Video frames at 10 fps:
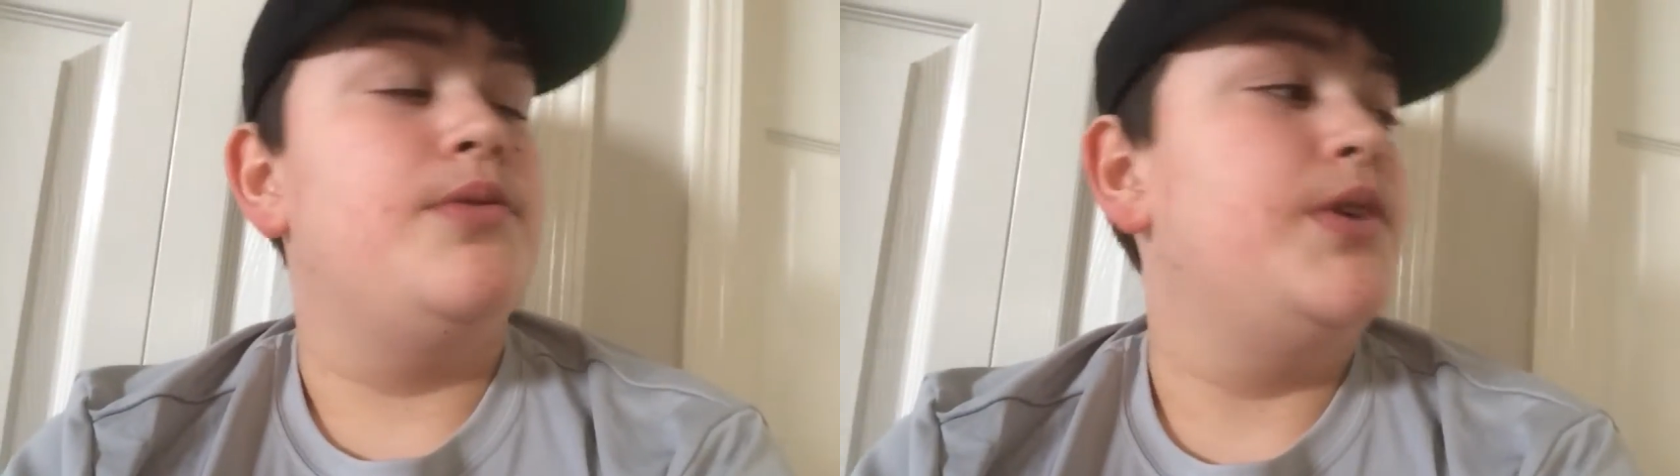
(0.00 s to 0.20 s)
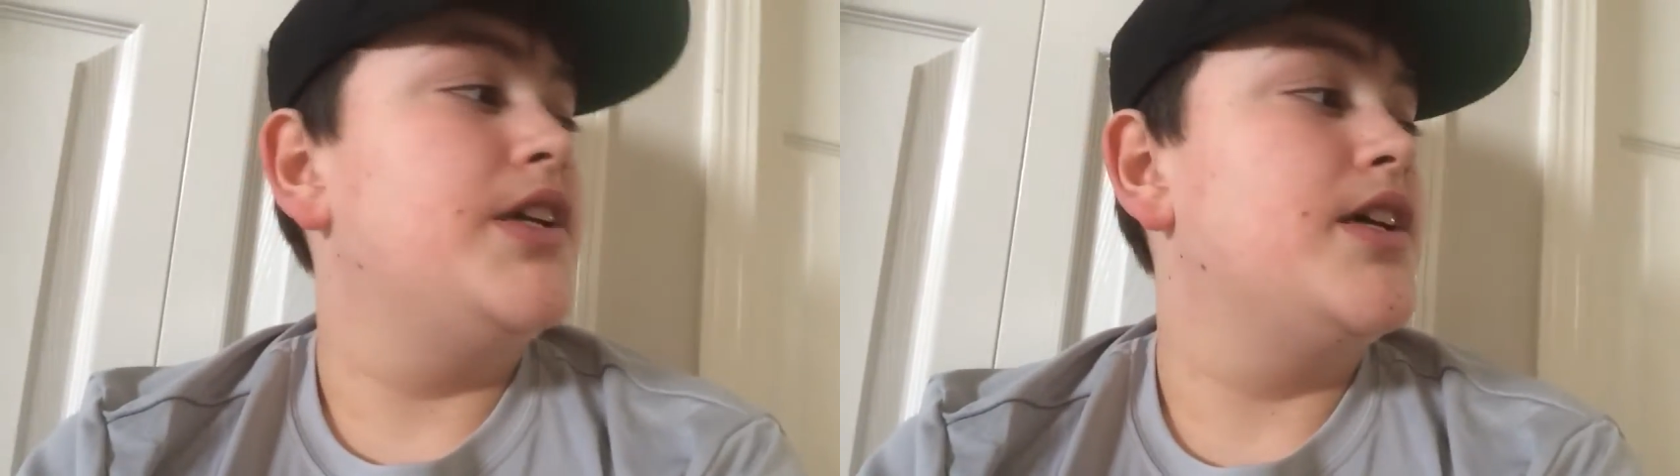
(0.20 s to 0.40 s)

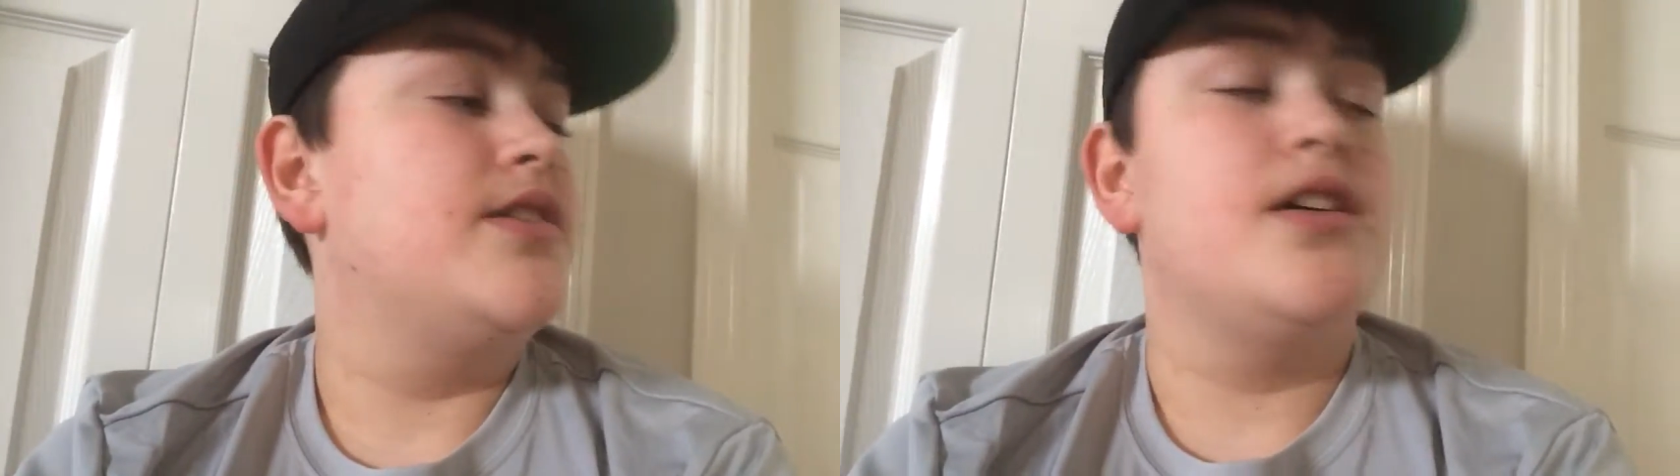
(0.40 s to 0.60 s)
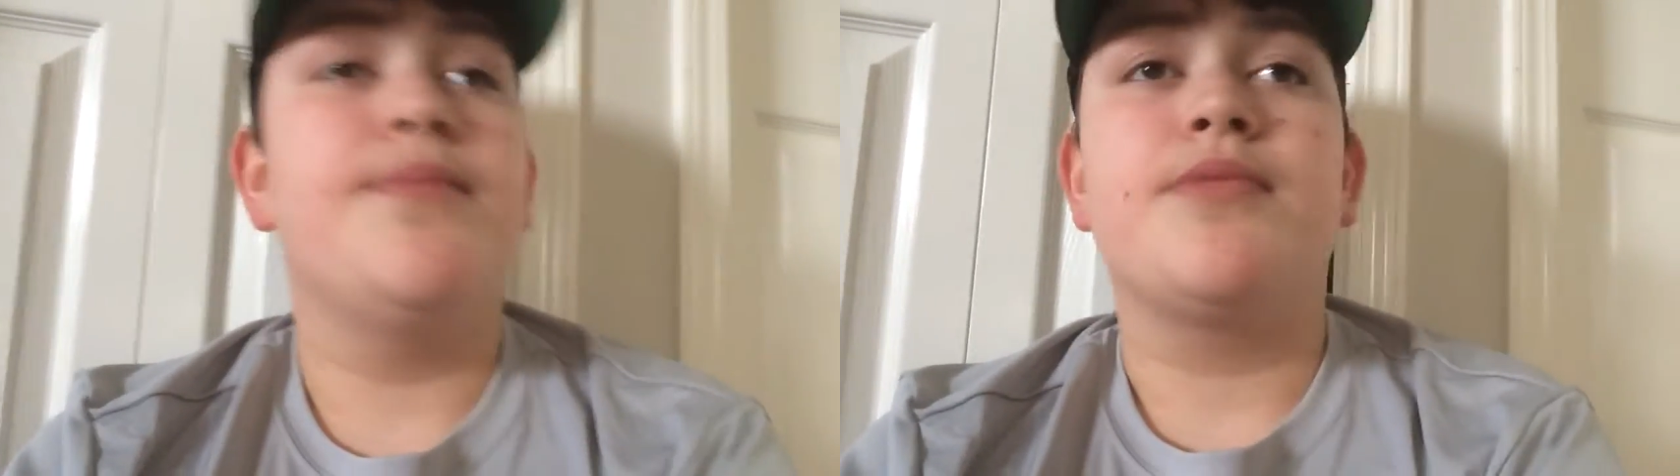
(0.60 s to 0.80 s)
when he
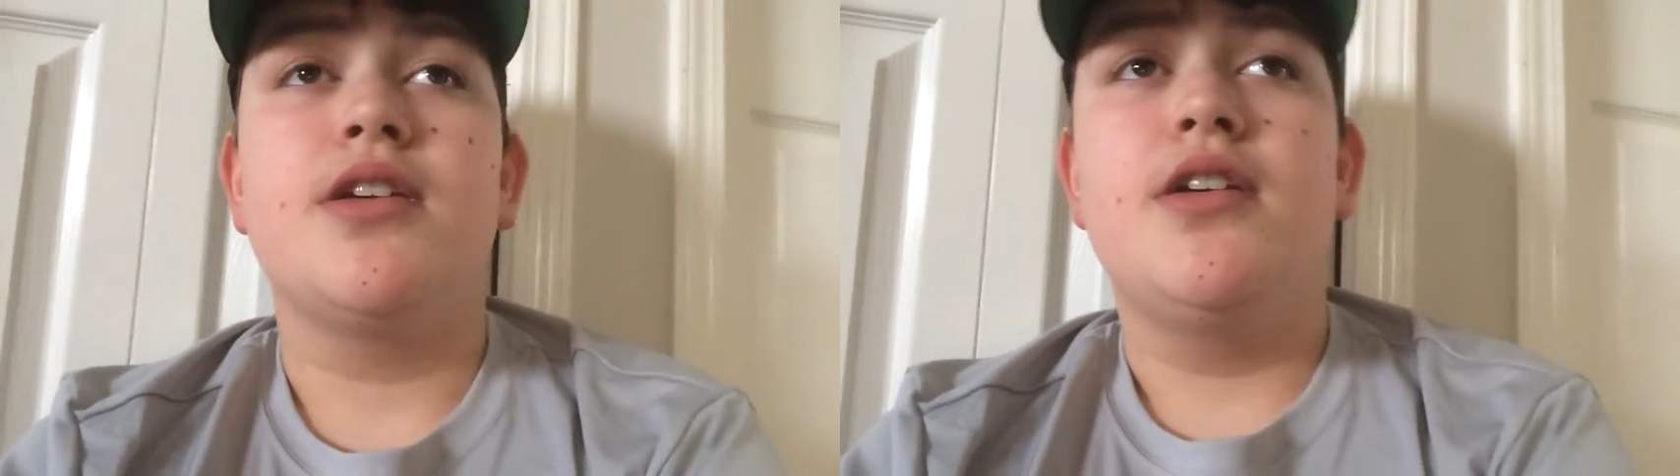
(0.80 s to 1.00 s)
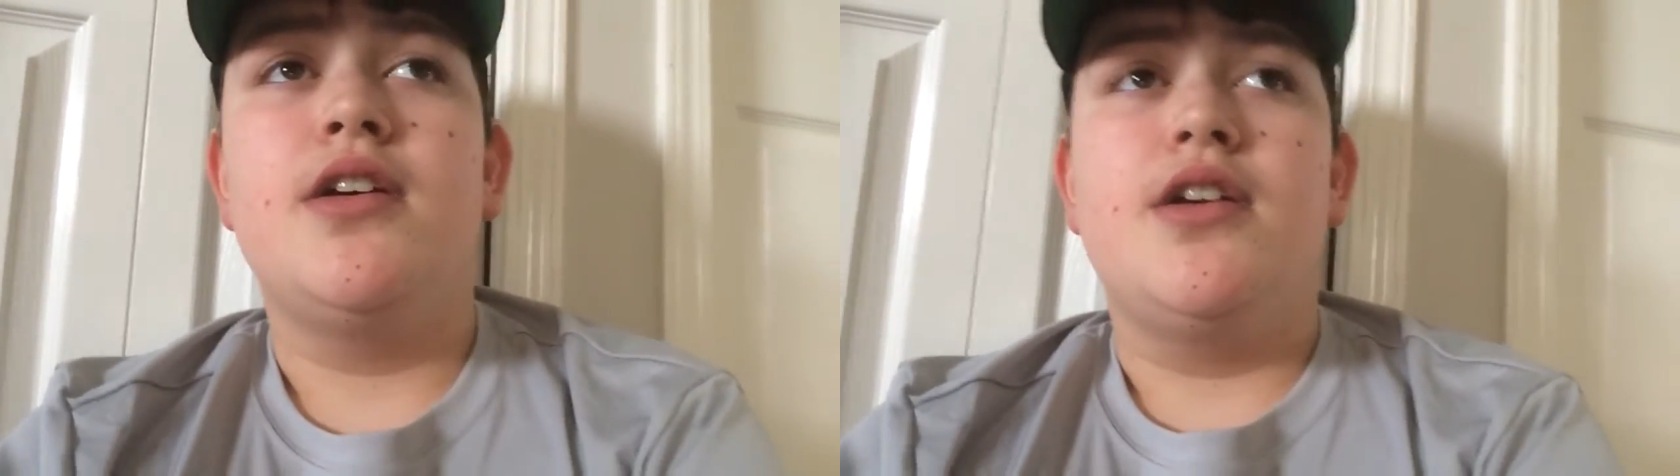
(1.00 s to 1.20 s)
gets here,
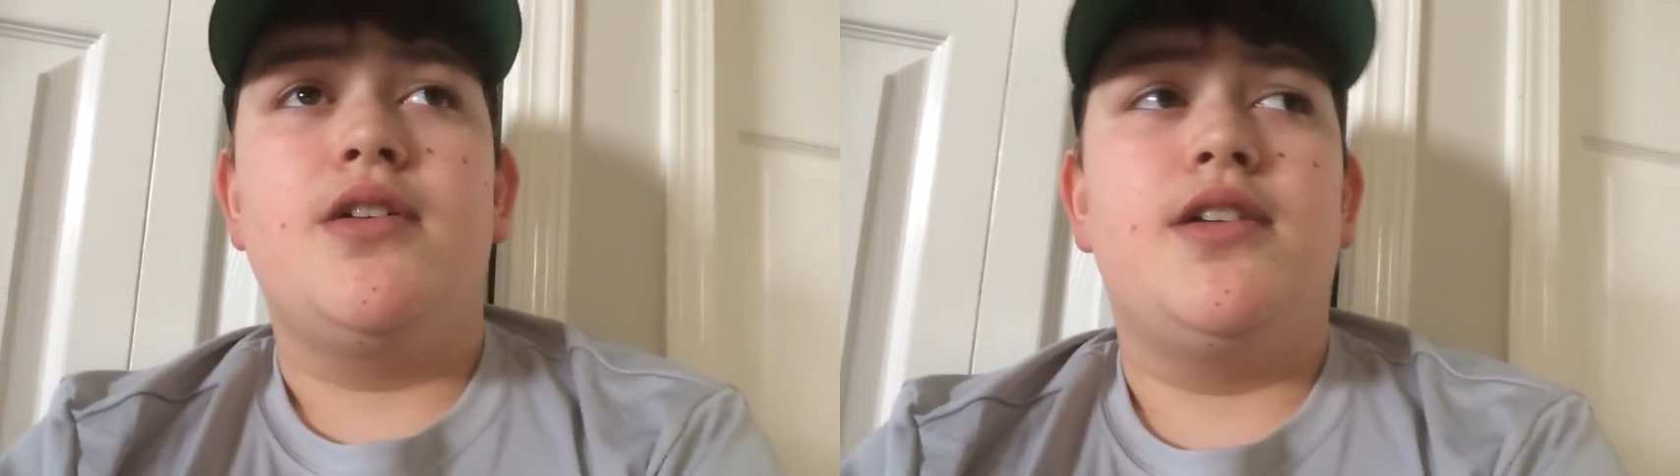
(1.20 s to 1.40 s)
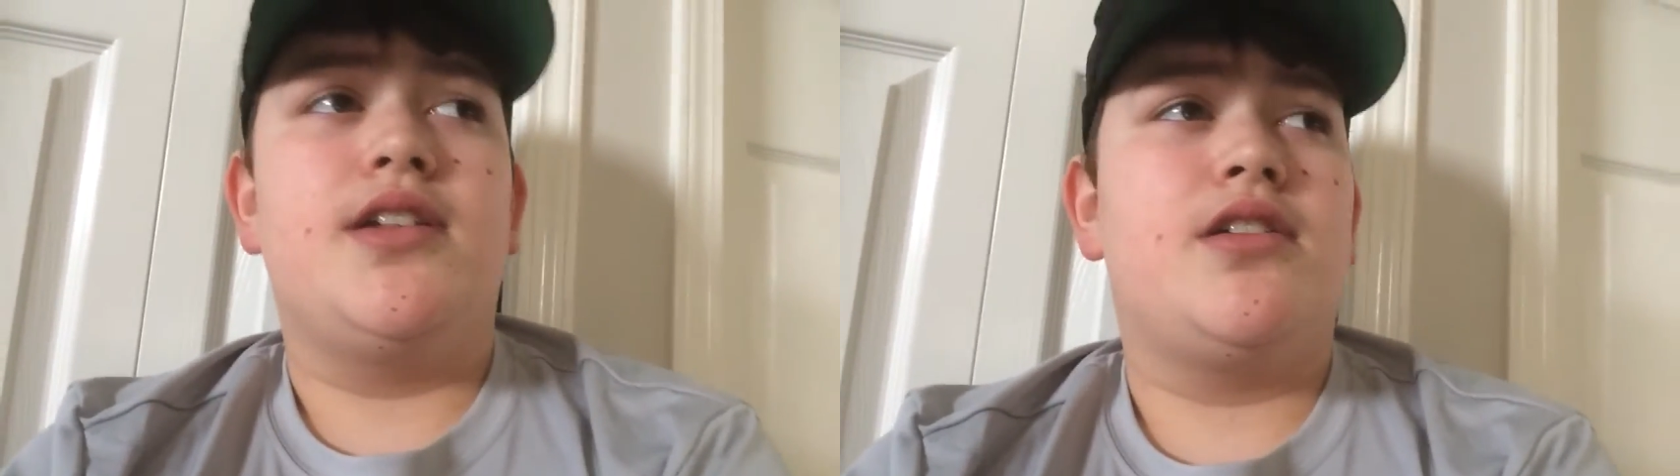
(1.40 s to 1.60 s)

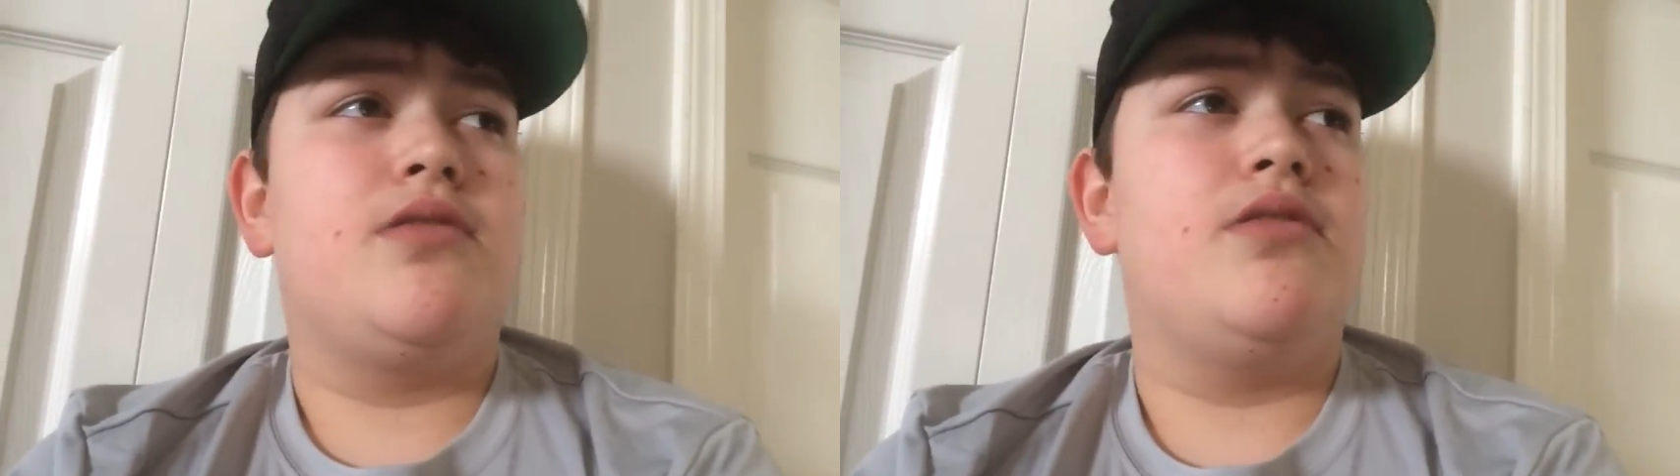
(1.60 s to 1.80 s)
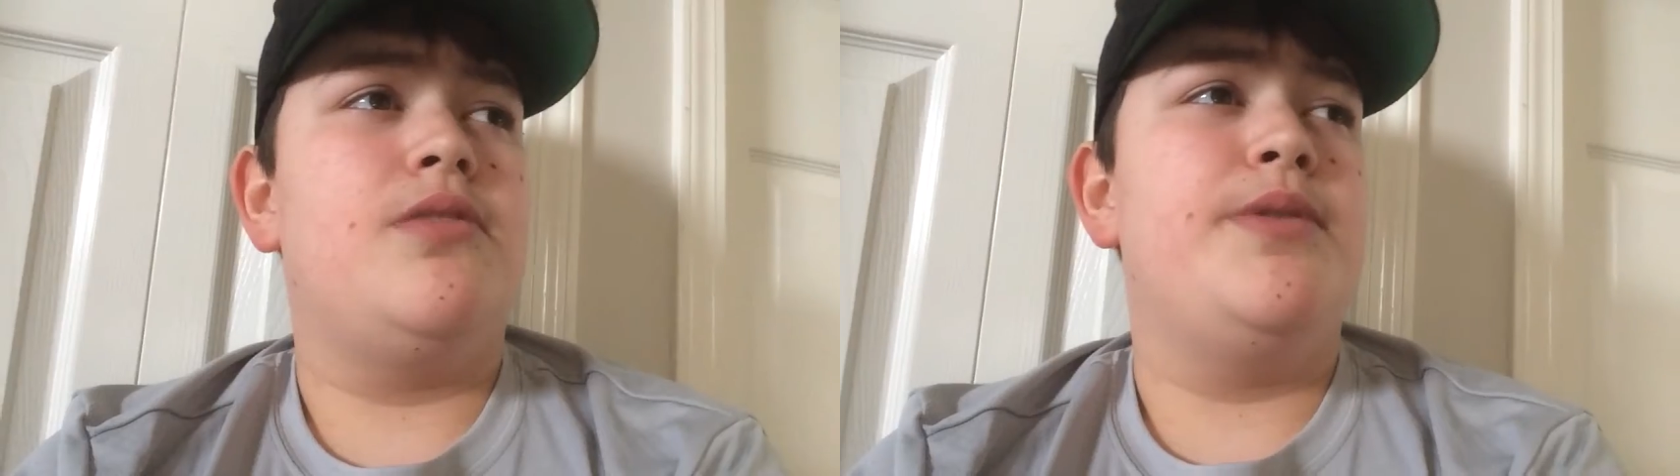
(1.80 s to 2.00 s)

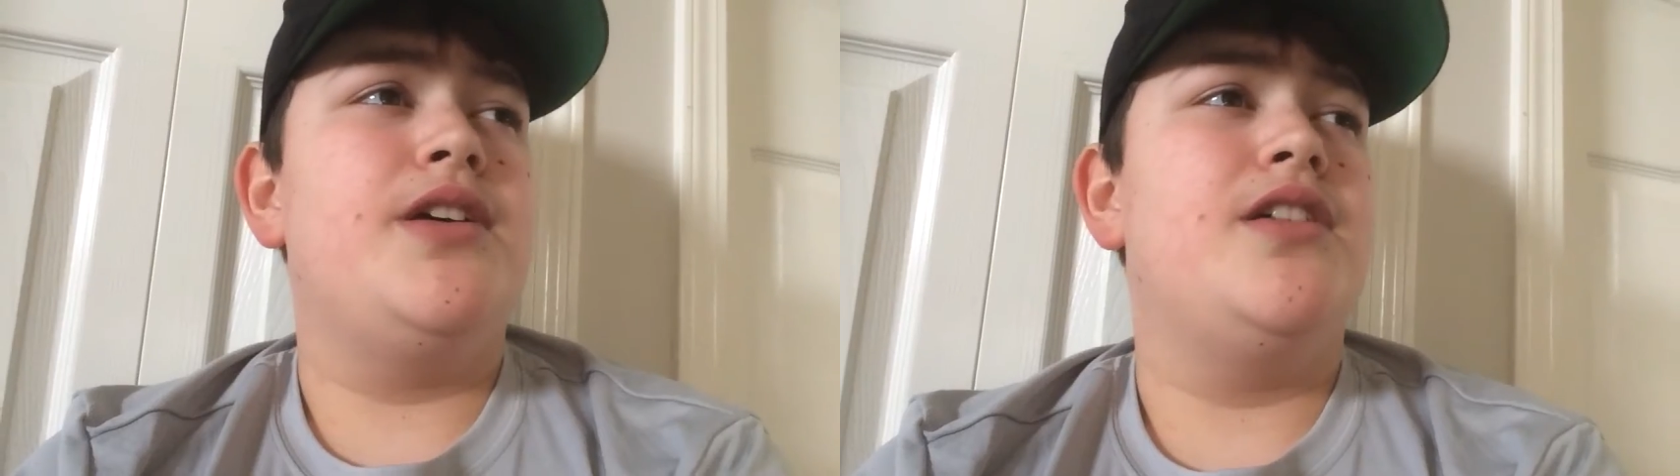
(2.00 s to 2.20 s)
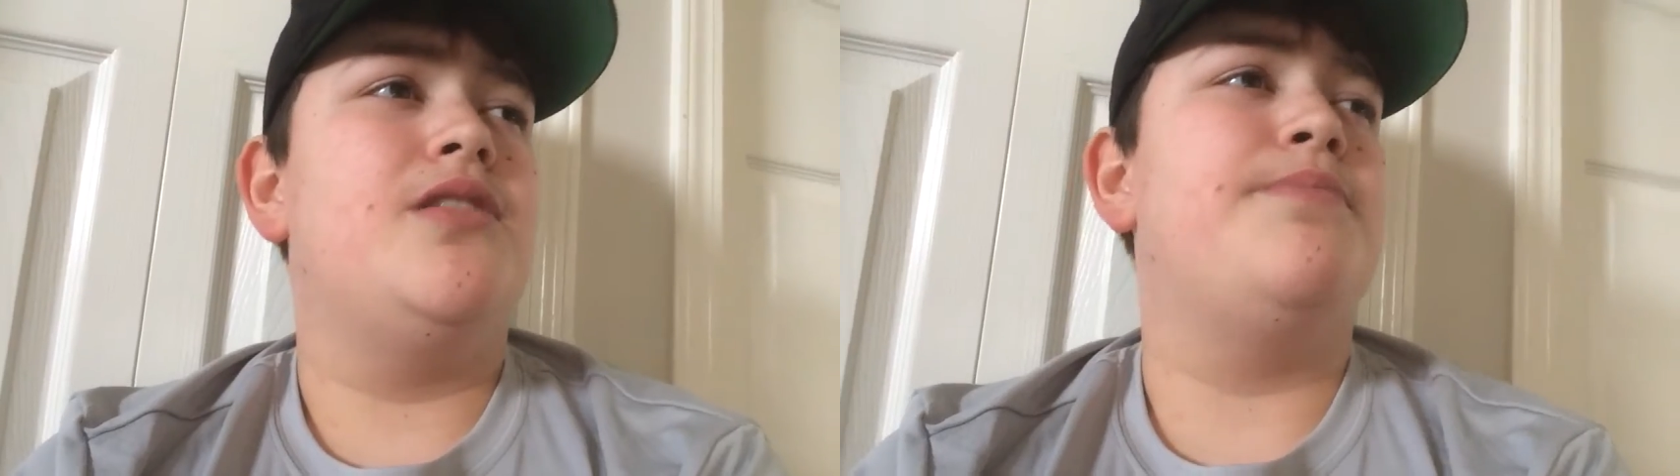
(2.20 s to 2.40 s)
which will be in